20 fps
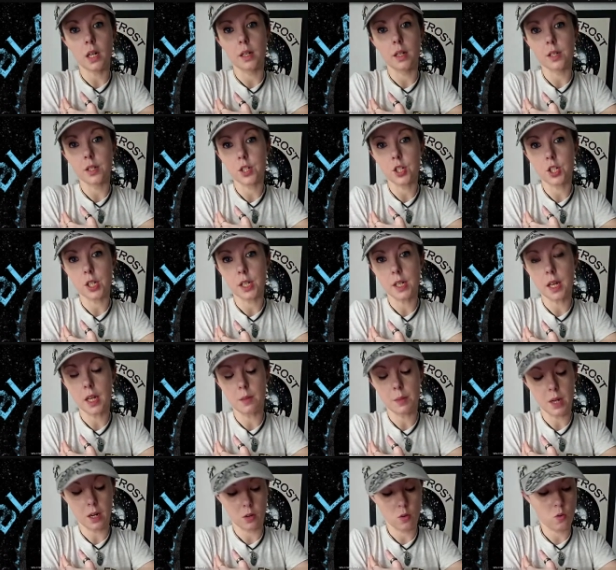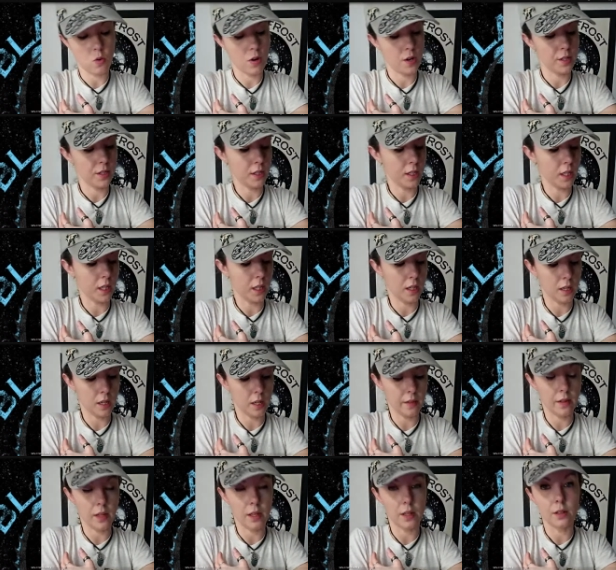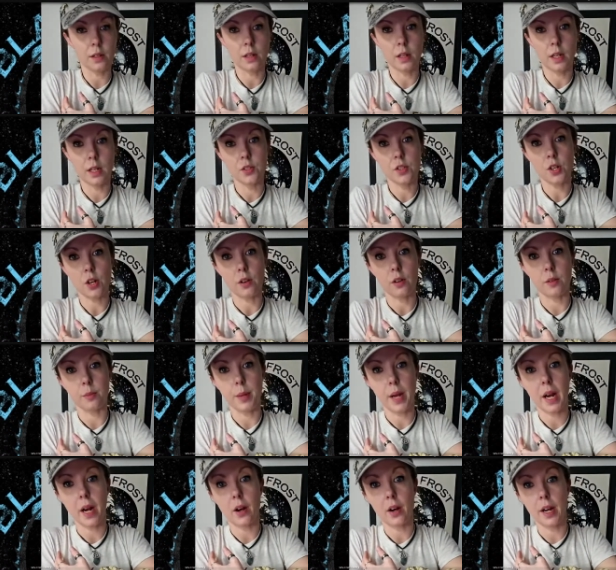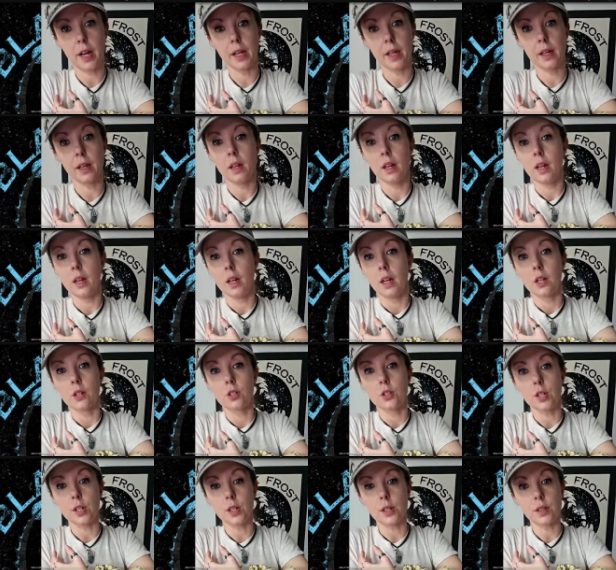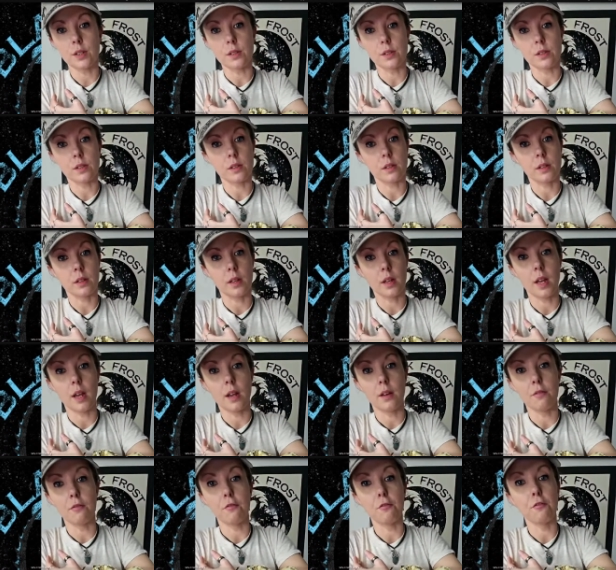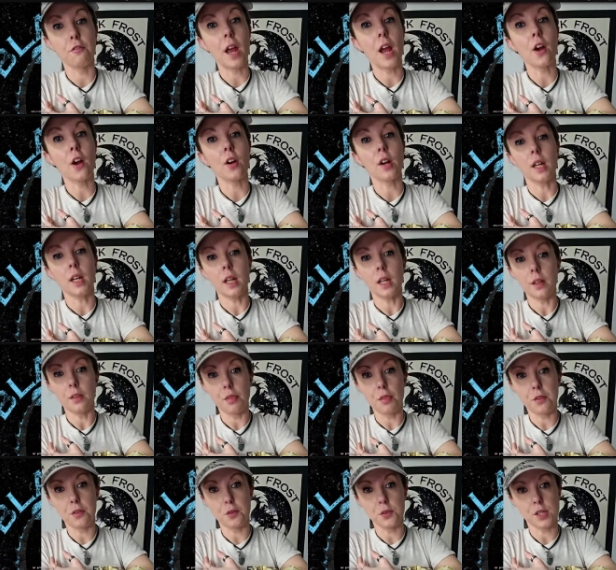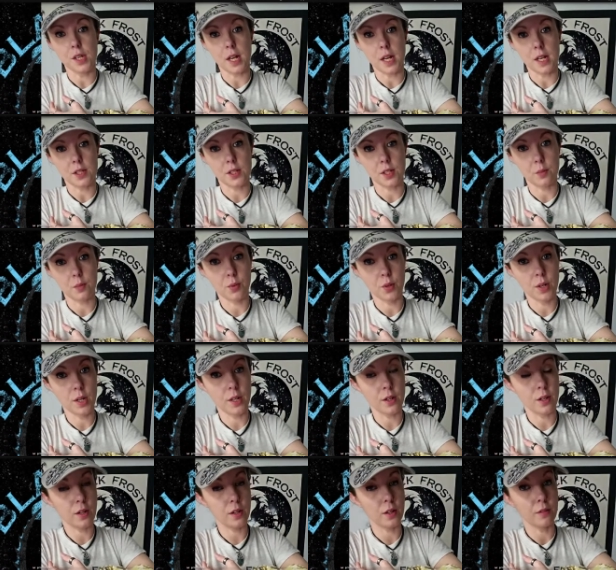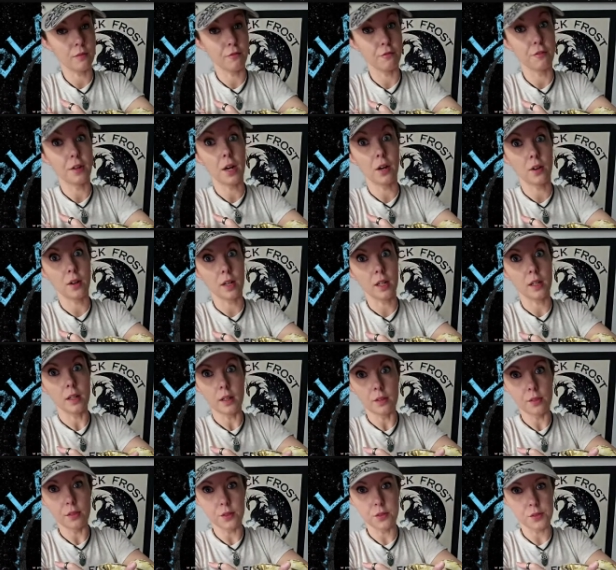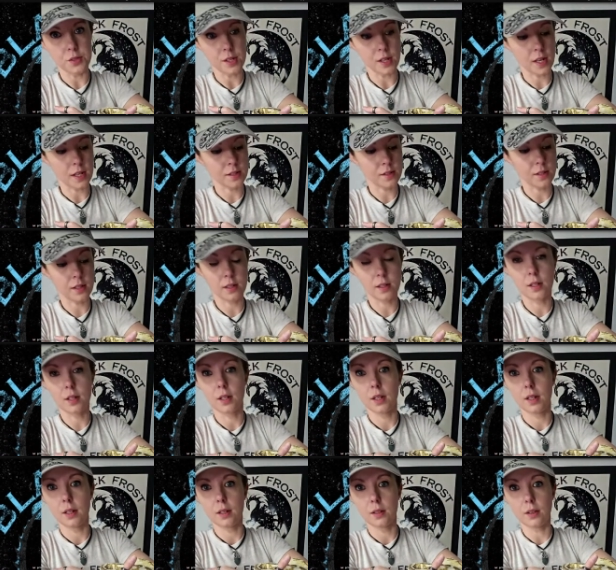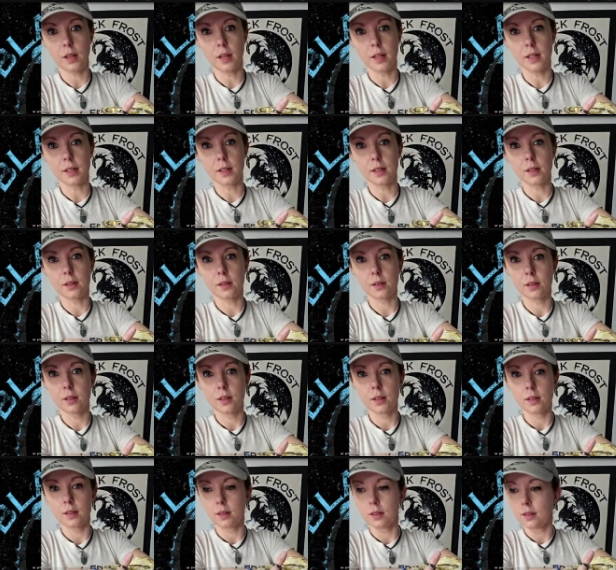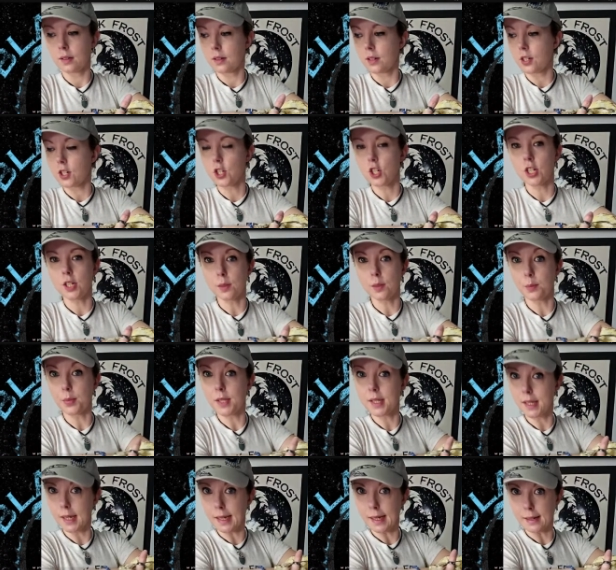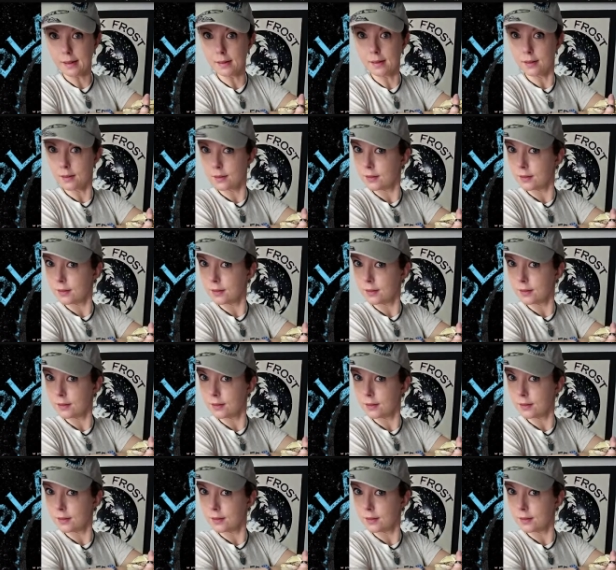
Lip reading: She came out of quarantine and started pairing. She is a very enthusiastic breeder, very enthusiastic. Like, she's obscene.